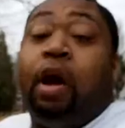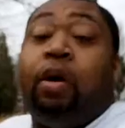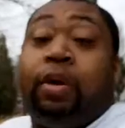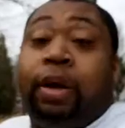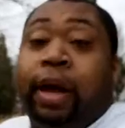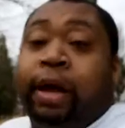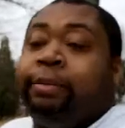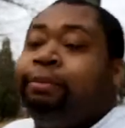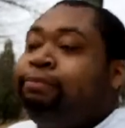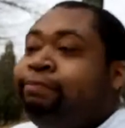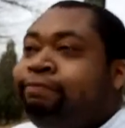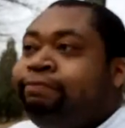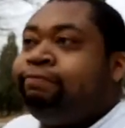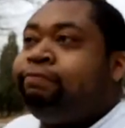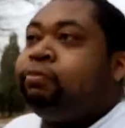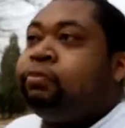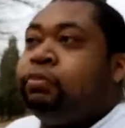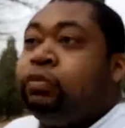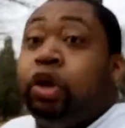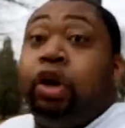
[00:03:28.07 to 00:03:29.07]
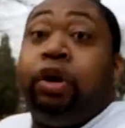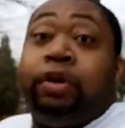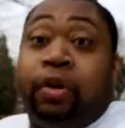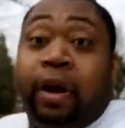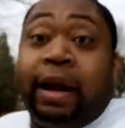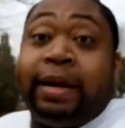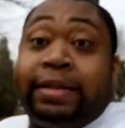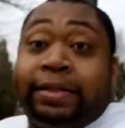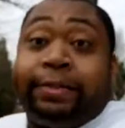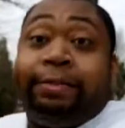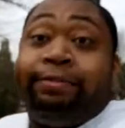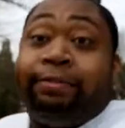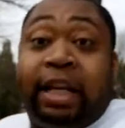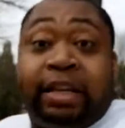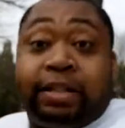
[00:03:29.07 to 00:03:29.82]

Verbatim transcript: Okay. You're crazy.